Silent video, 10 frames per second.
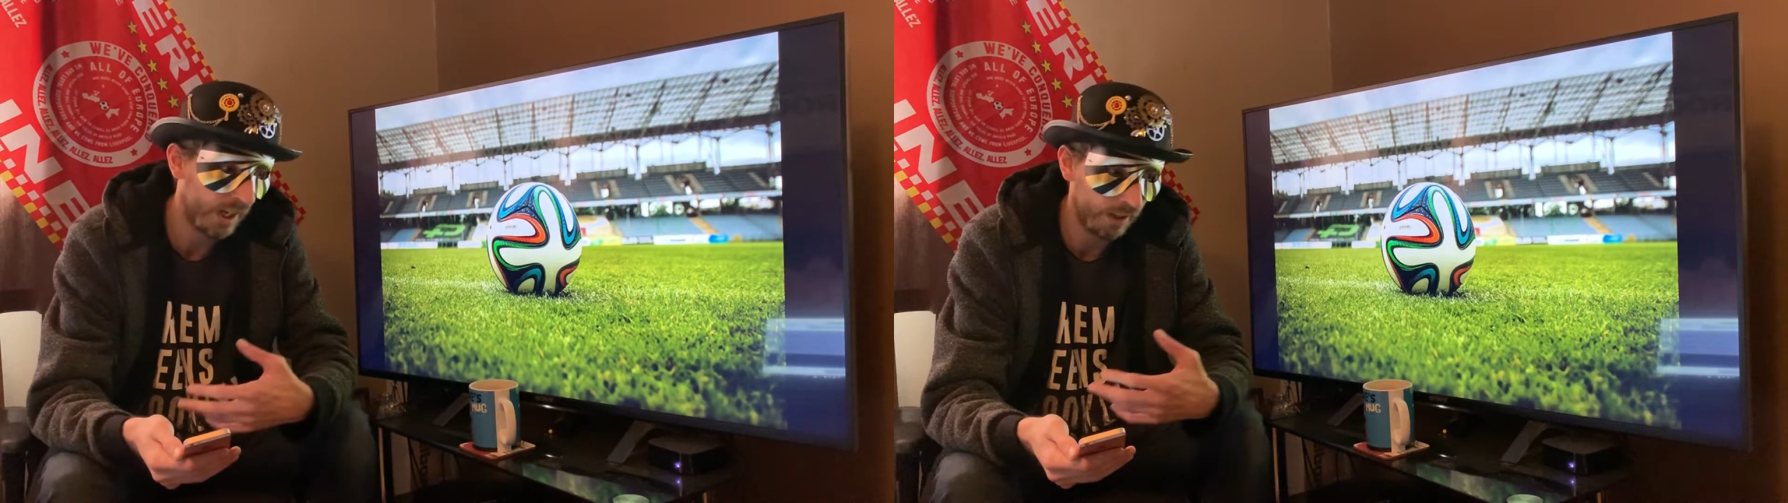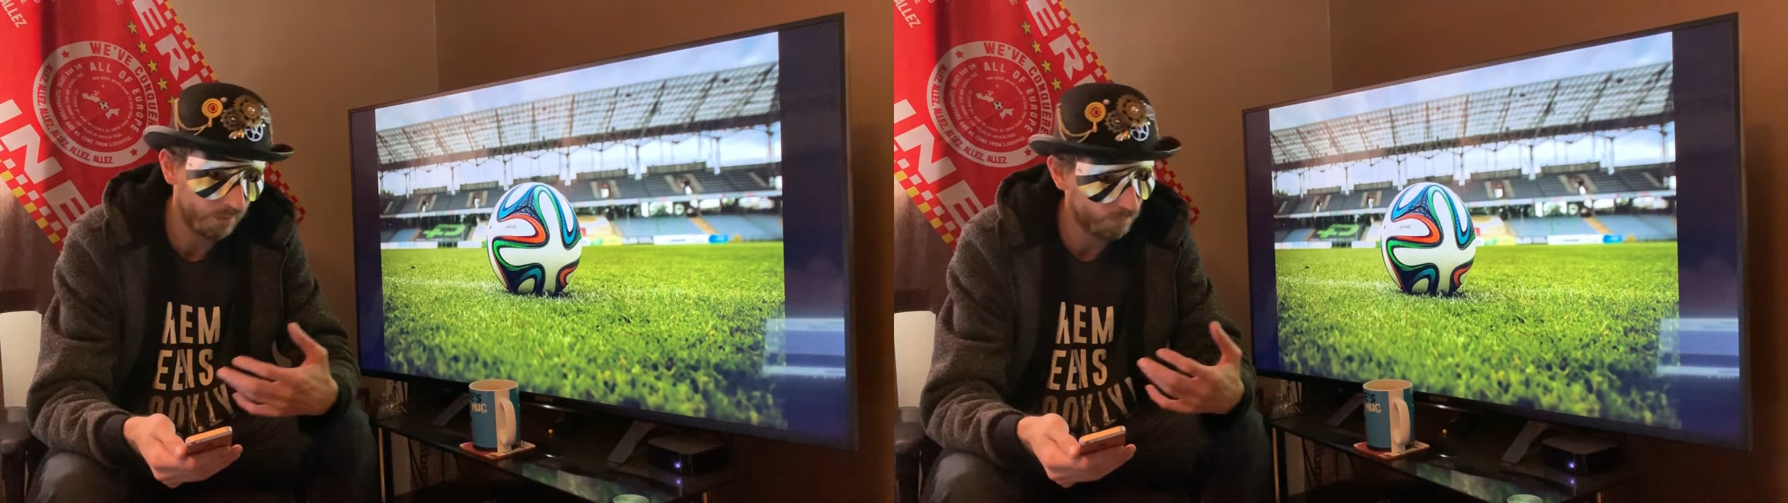
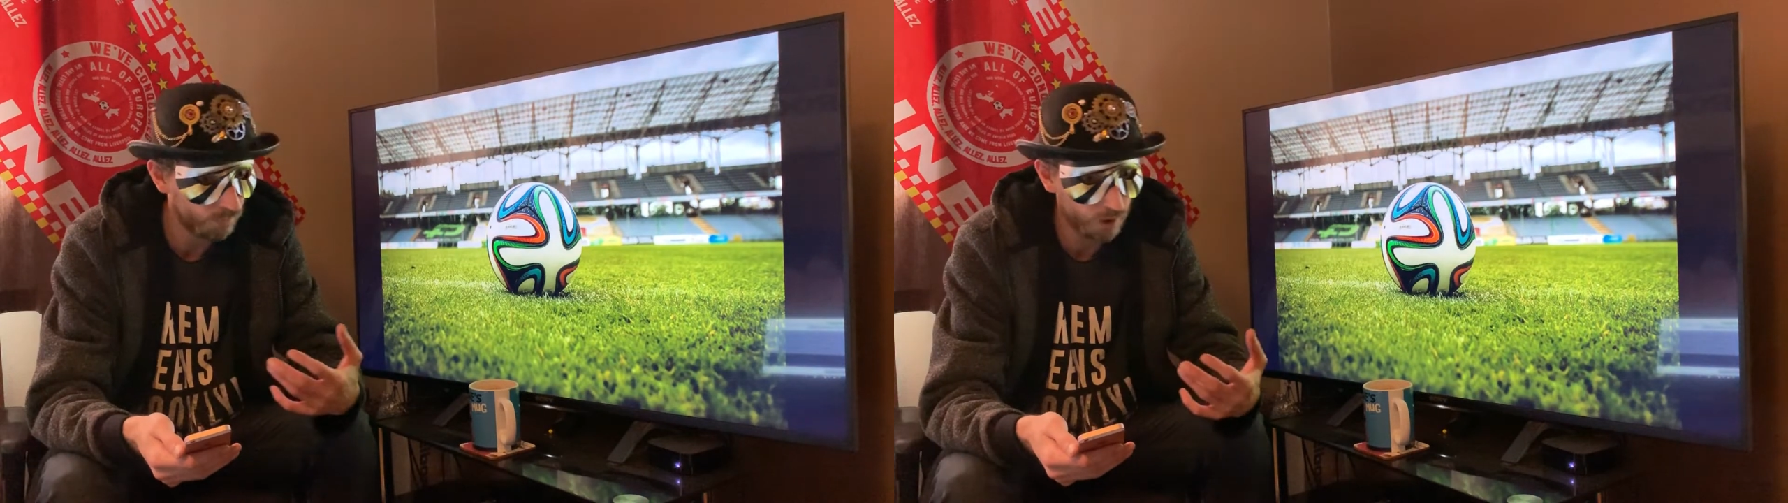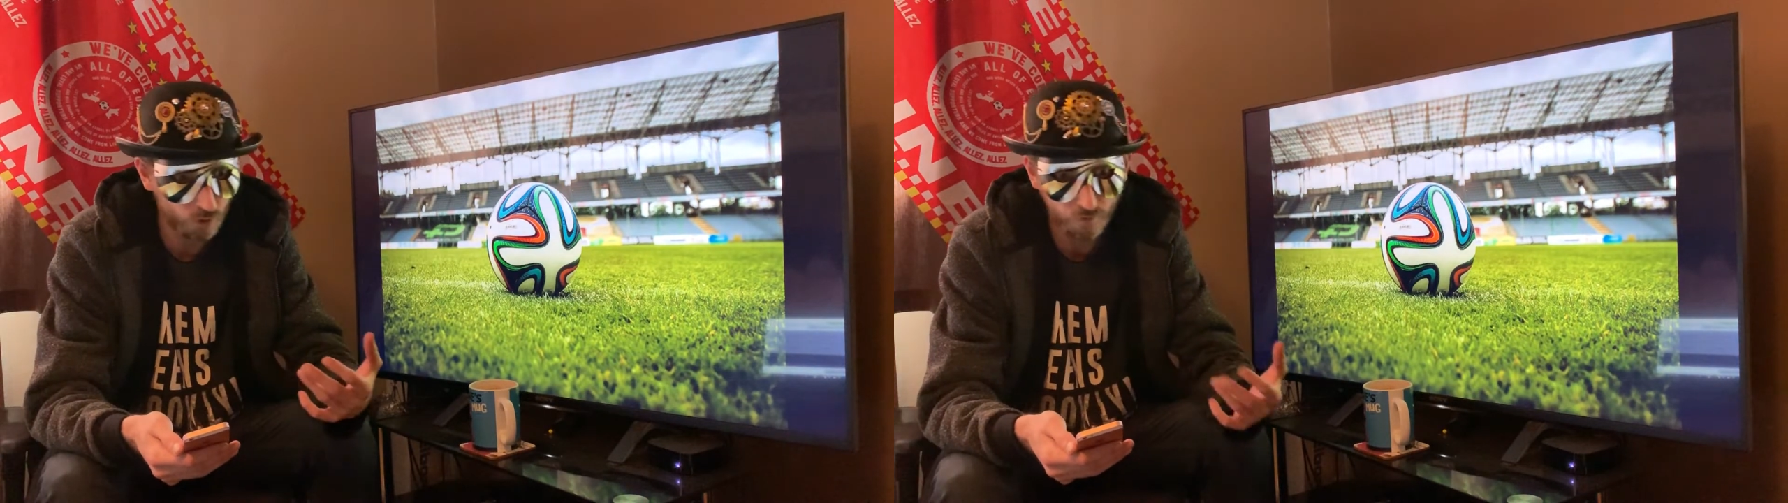and
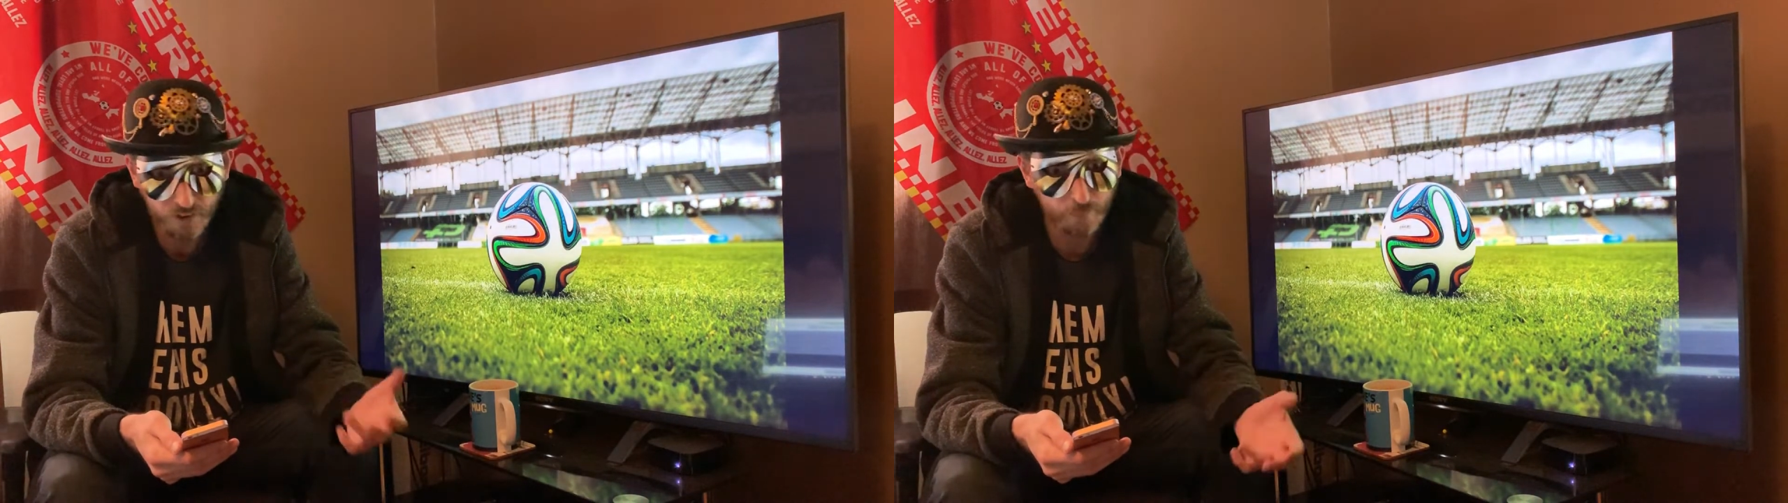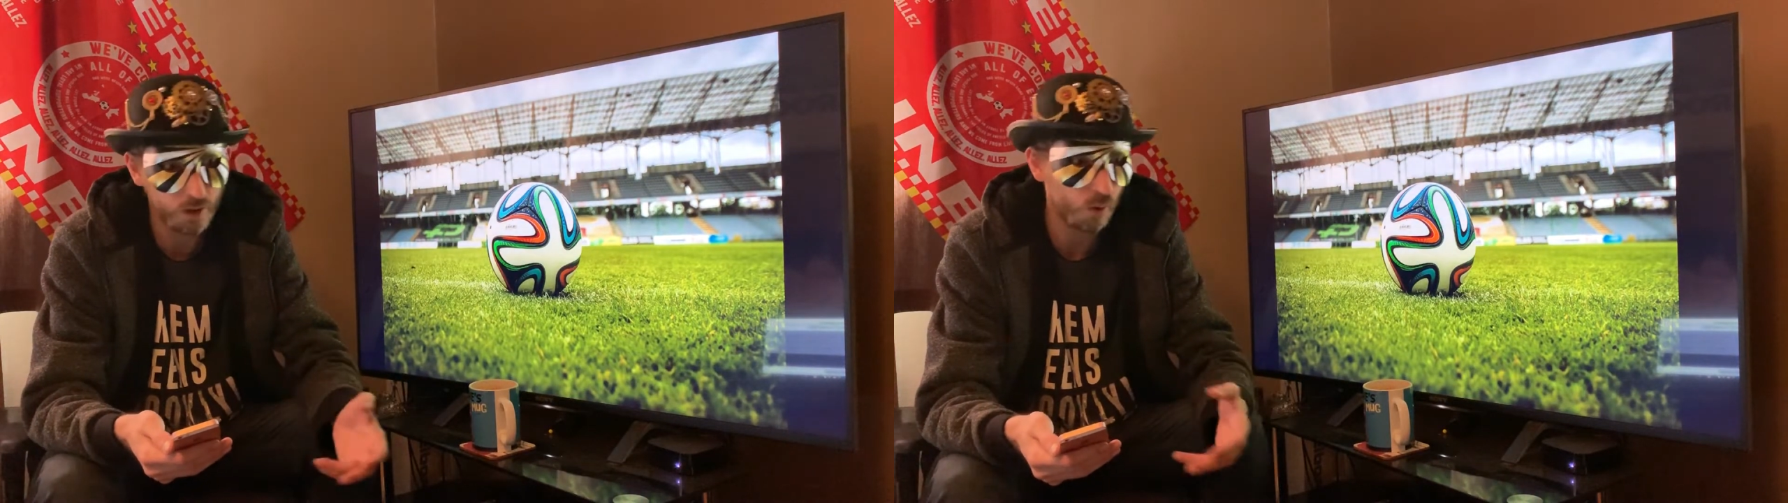I've got
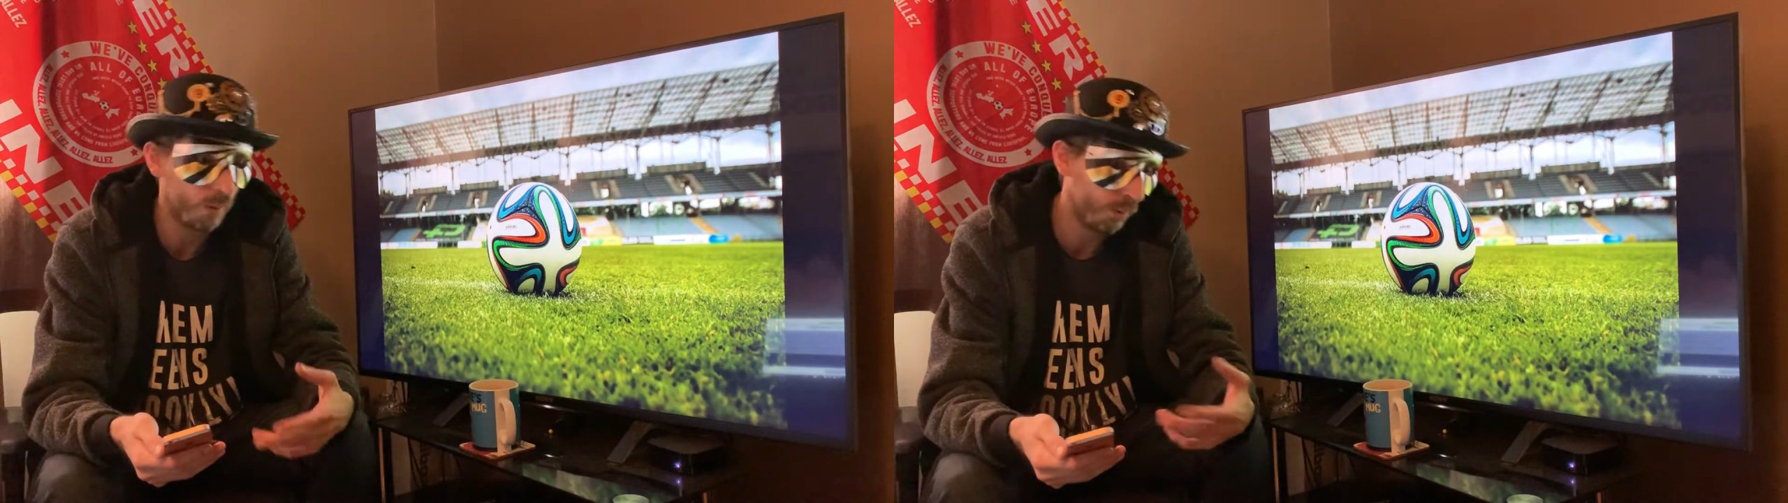family who